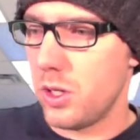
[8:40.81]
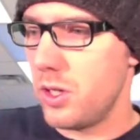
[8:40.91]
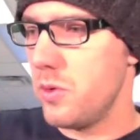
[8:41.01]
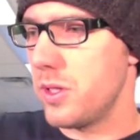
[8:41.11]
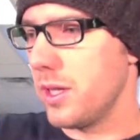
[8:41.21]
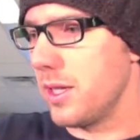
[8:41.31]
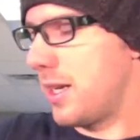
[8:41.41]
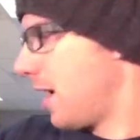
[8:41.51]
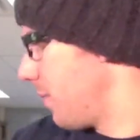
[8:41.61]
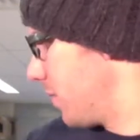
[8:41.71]
using the
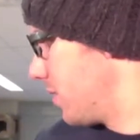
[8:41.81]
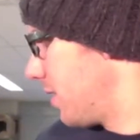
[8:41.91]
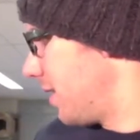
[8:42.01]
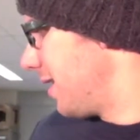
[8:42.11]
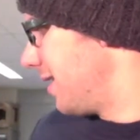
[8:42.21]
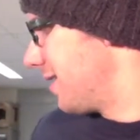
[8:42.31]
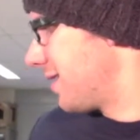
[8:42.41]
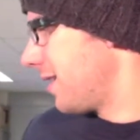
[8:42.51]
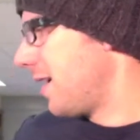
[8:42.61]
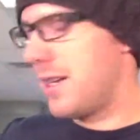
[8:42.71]
cameras that
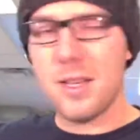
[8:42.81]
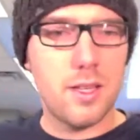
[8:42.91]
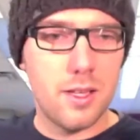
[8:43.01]
inside